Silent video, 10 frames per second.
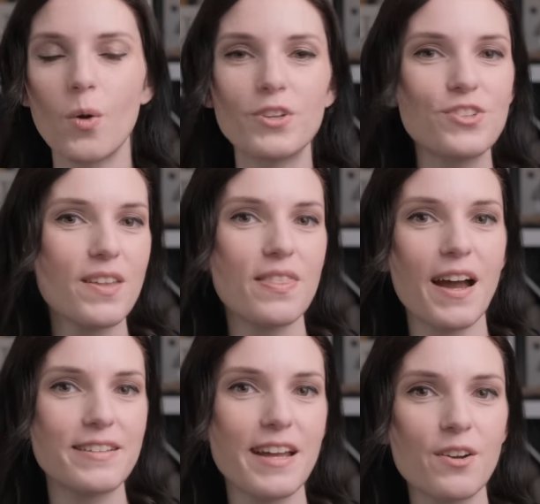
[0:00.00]
Once you get
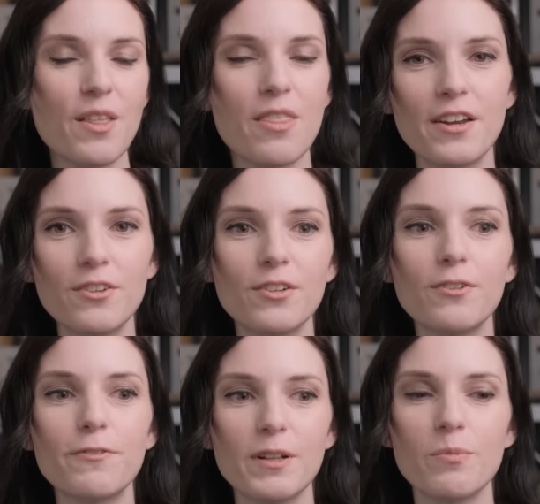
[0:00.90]
that down, then you'll
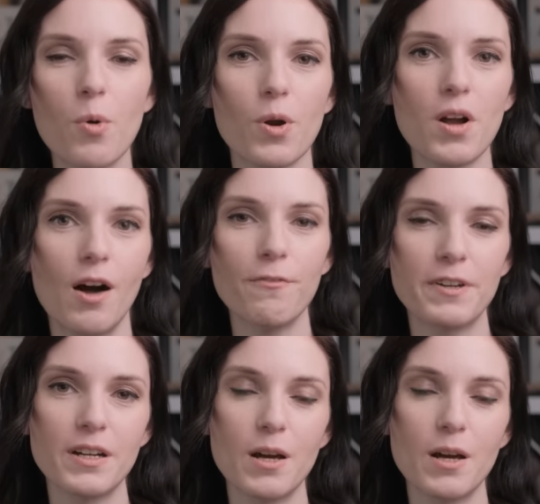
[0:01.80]
feel more confident